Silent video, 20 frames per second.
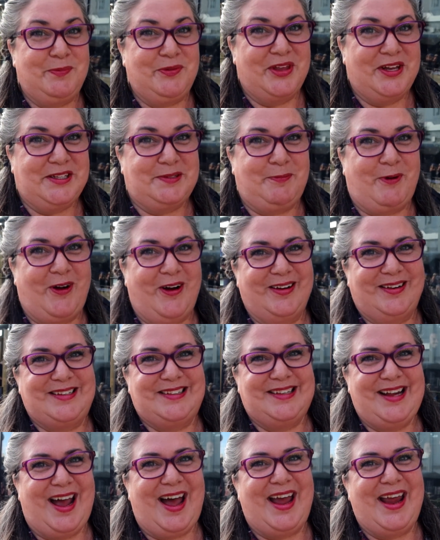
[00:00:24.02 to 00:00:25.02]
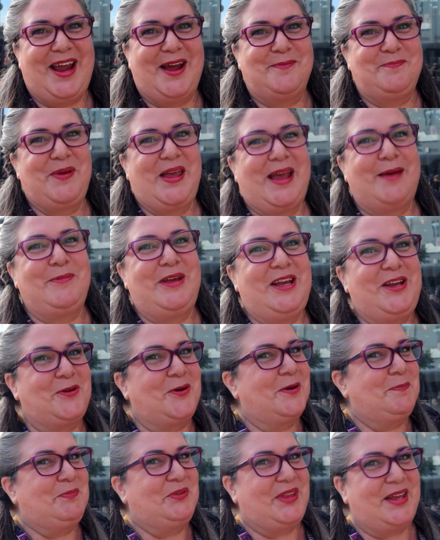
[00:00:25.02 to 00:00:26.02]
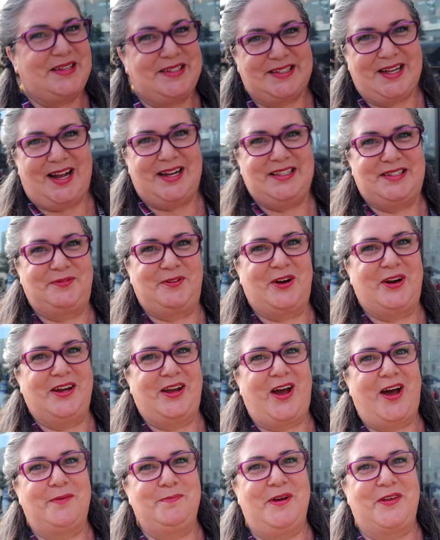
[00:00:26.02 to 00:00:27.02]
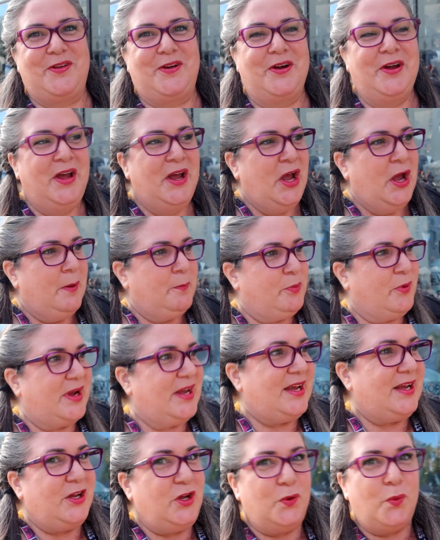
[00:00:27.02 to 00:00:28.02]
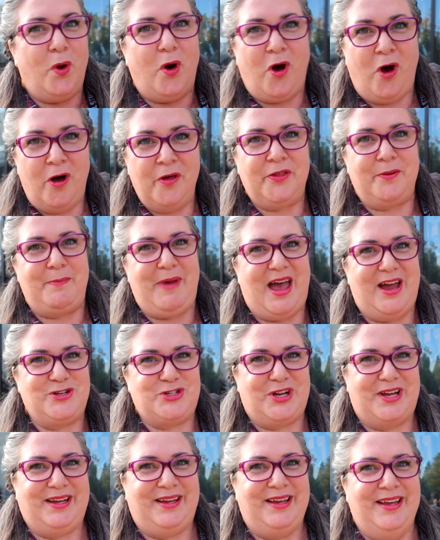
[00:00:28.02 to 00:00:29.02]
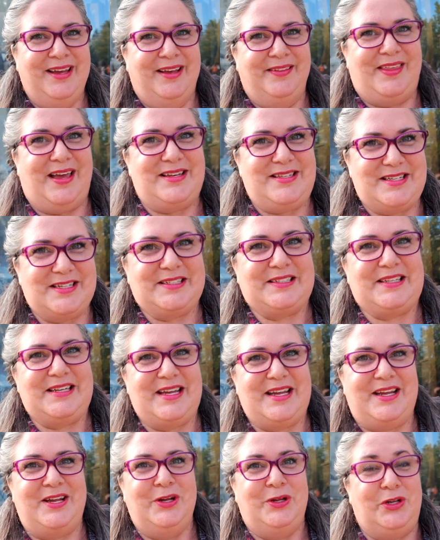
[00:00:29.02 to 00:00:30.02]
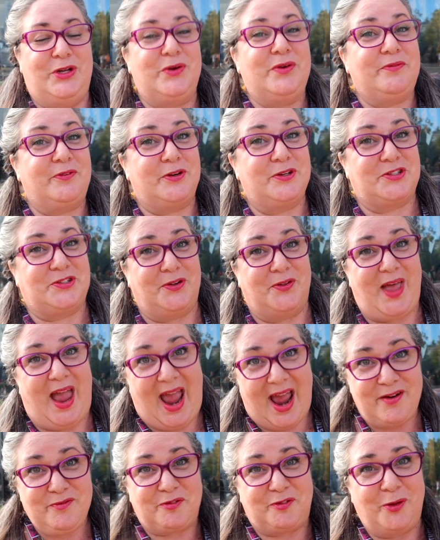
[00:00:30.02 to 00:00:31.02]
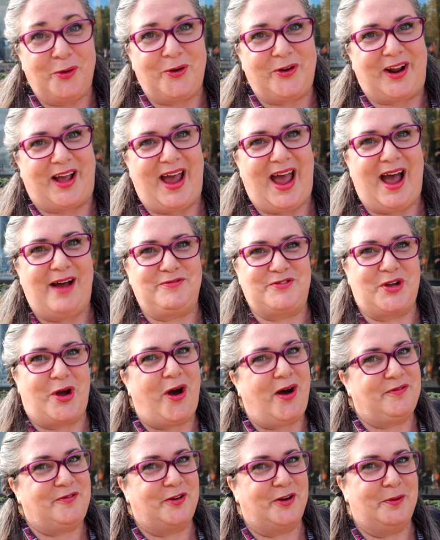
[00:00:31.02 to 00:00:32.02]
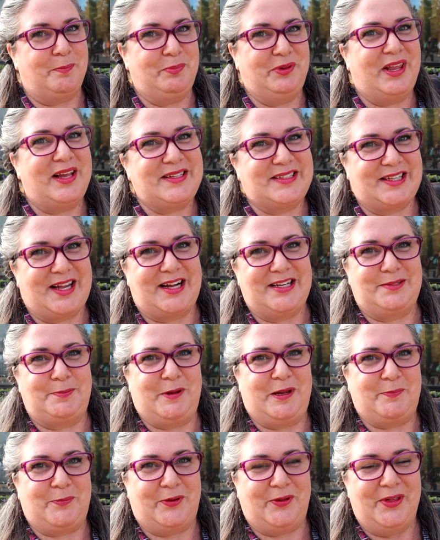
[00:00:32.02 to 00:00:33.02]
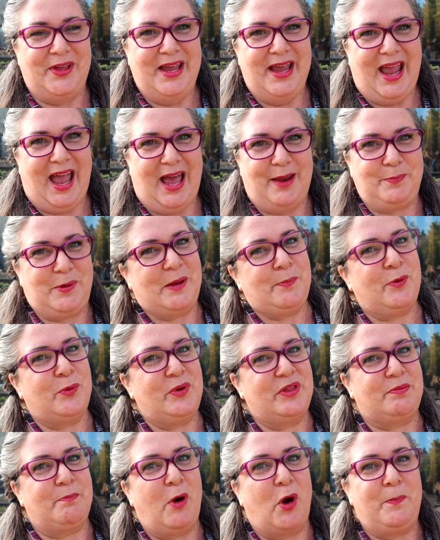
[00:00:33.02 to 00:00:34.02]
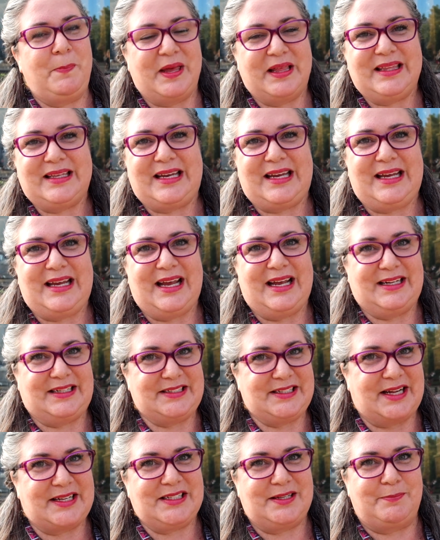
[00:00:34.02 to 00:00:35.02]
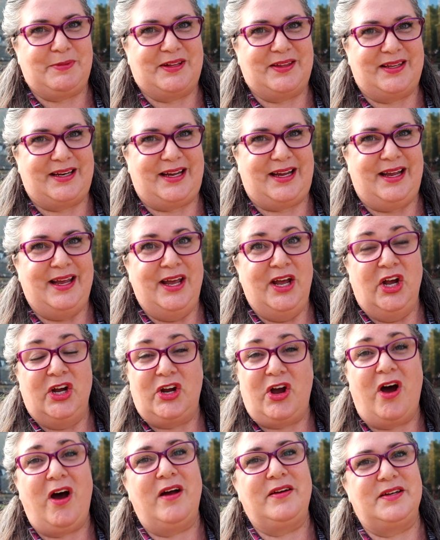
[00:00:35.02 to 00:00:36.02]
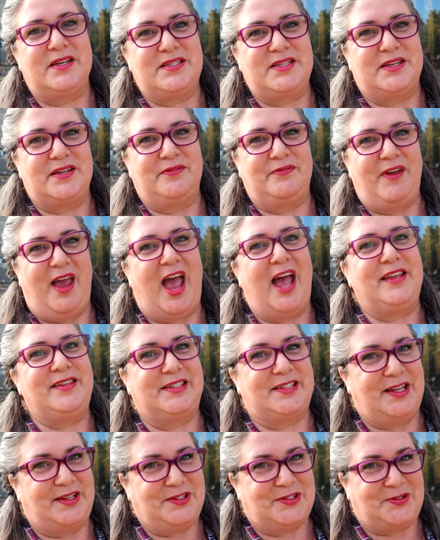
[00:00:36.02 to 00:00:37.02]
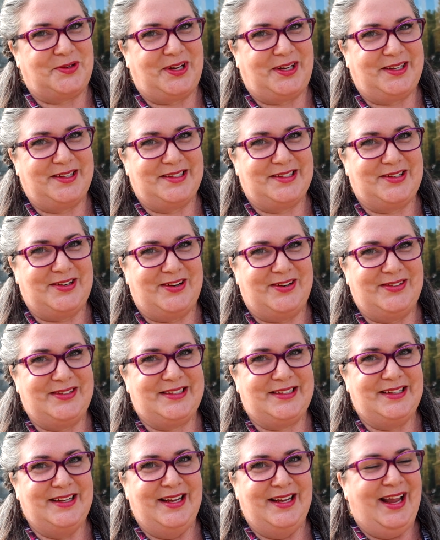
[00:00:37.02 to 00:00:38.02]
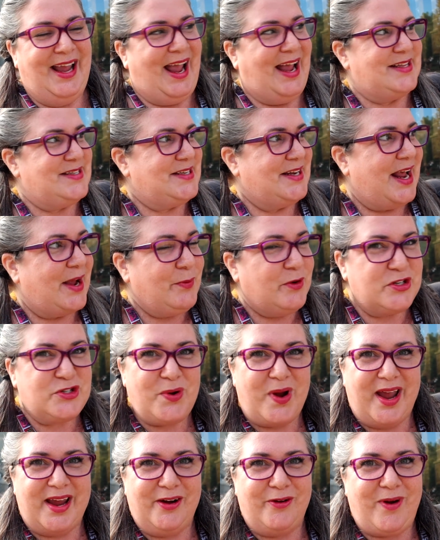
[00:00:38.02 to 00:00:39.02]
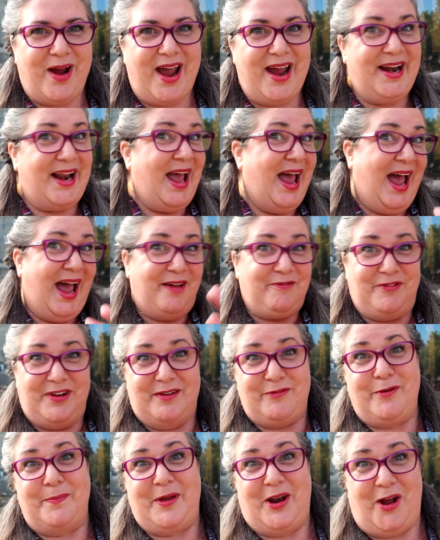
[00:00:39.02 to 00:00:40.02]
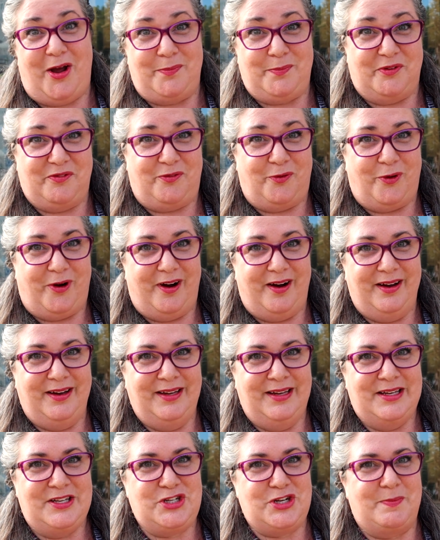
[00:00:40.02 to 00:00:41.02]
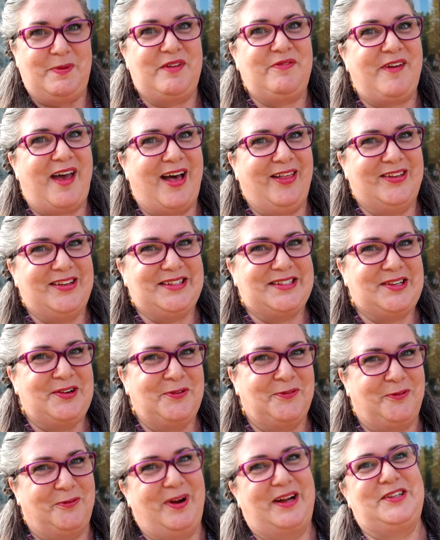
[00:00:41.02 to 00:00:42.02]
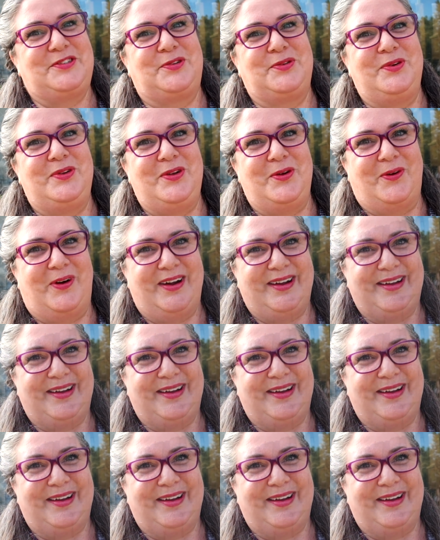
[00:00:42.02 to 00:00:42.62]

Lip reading: Plus Parks. I am Pammie, your plus-size fairy godmother, bringing you all the magic that Disney, Universal, and Florida have to offer plus-size people and people with mobility, accessibility, cognitive, and sensory concerns. And today we're trying a ride I've never been on before, Jimmy Fallon's Race Through New York.